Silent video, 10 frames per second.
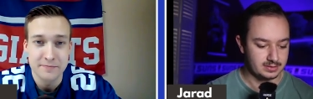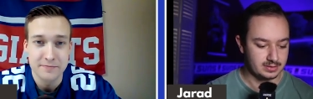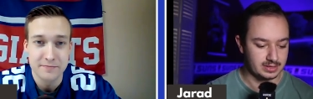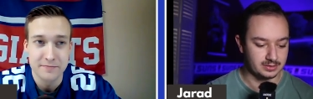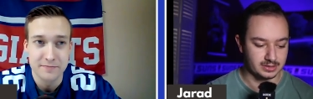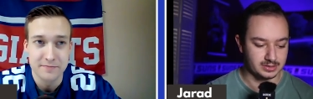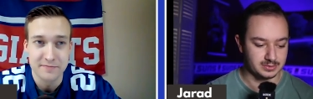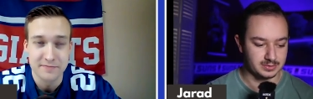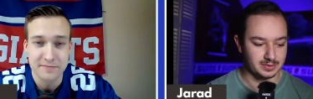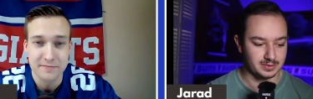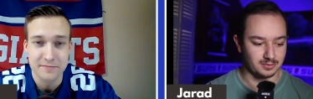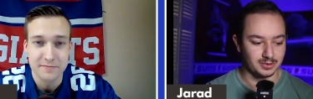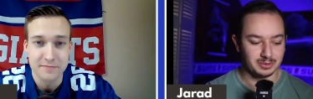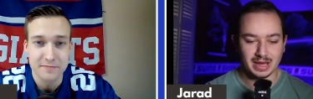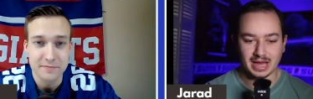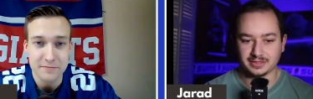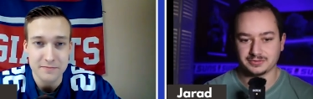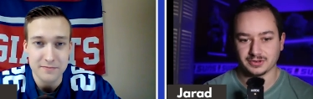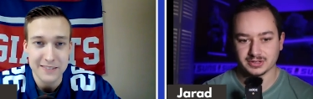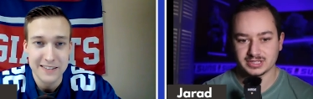Speaker 1: He looked really bad in the
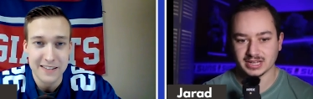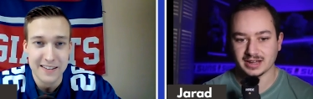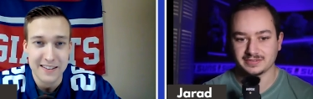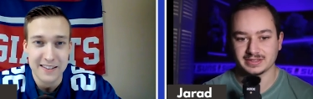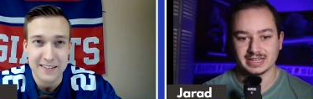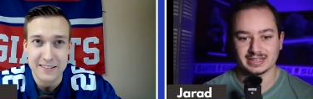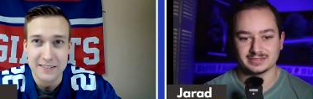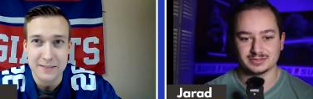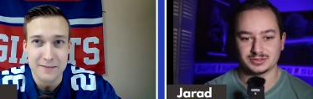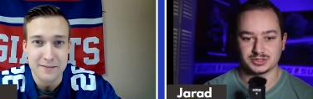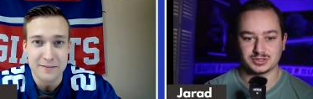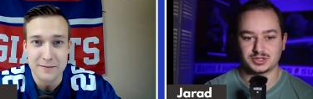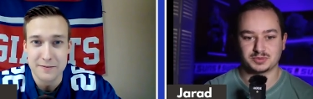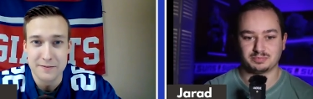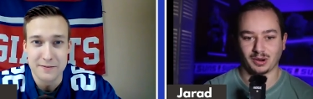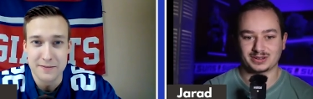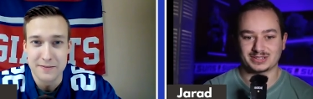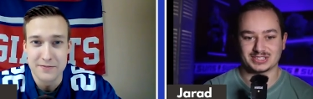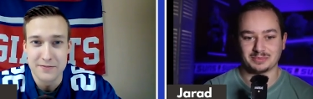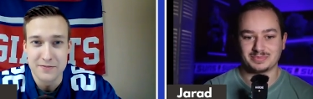first half, and then he just sparked
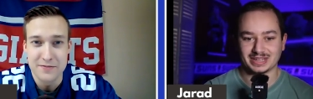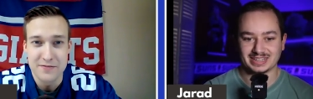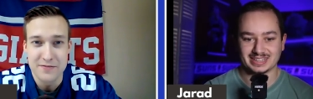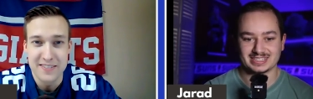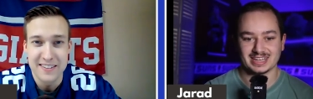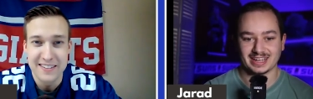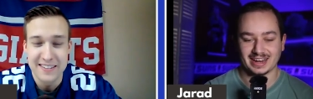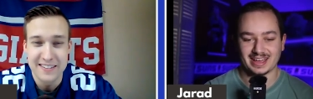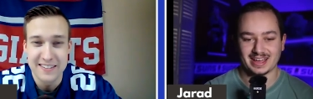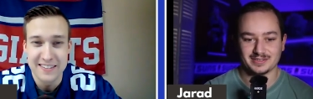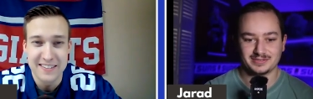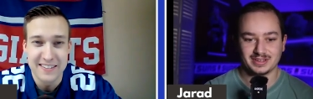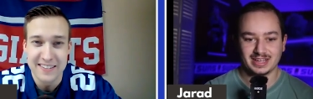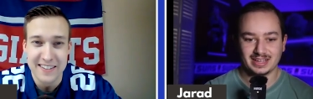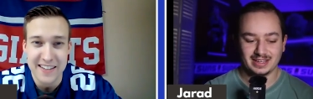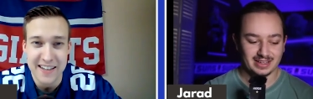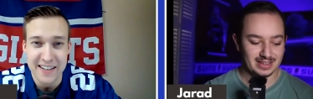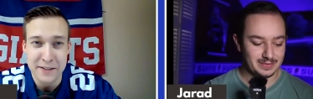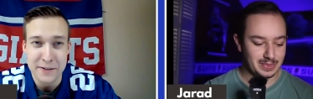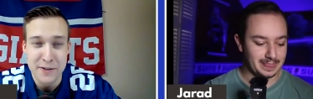something in the second half.
Speaker 2: Yeah,
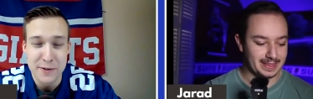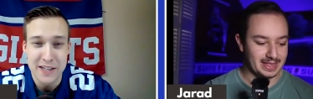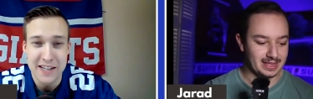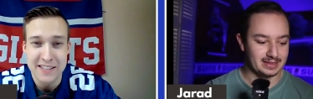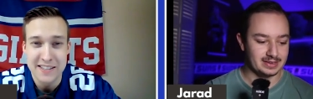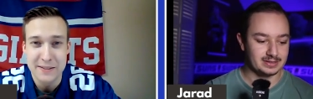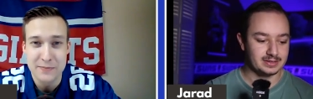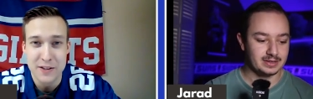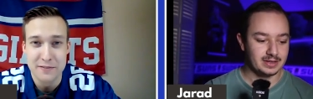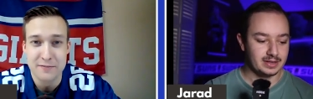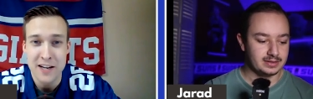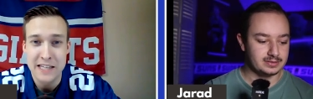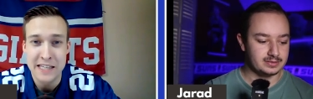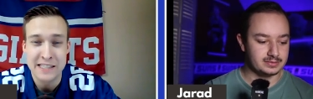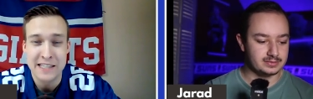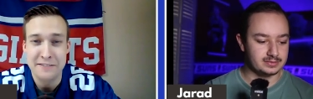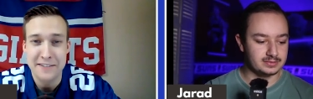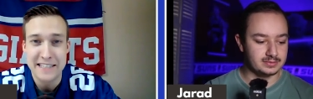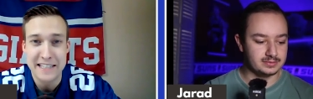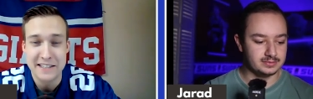you knew against the Vikings
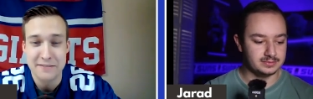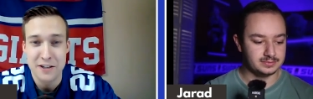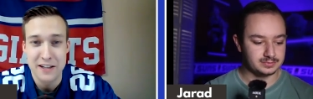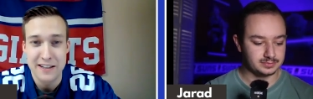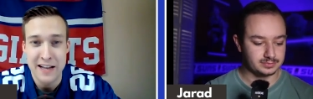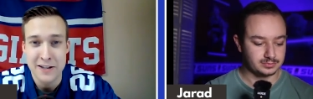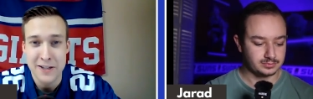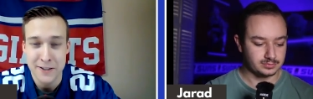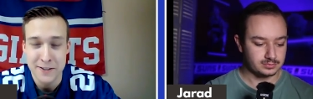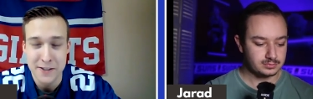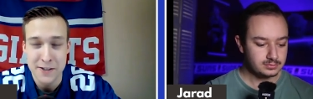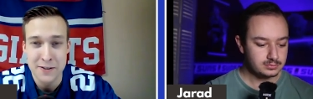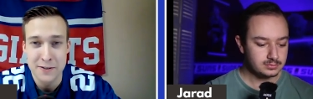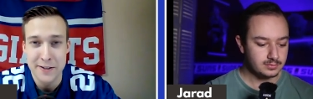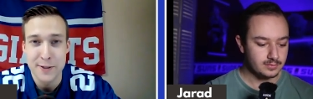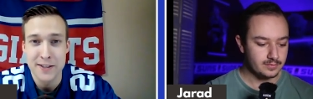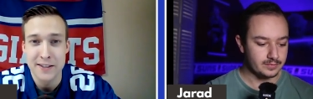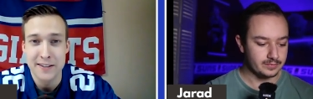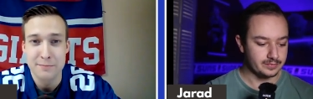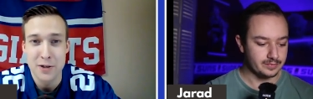defense isn't really that good, so you knew they were
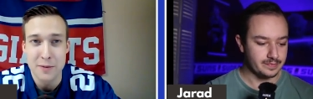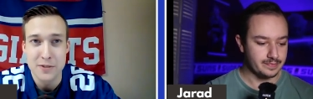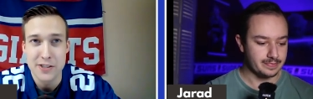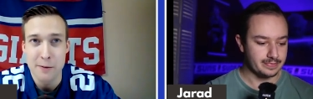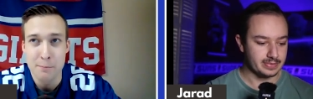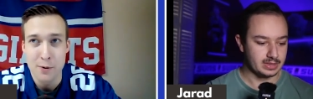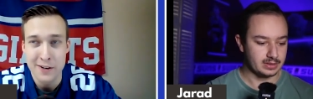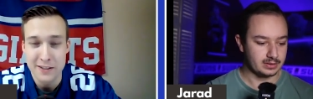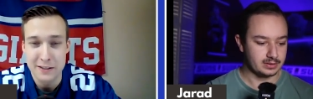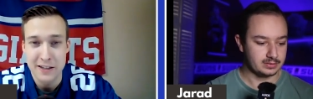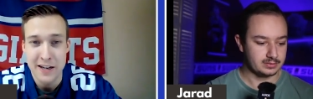going to put up some points. I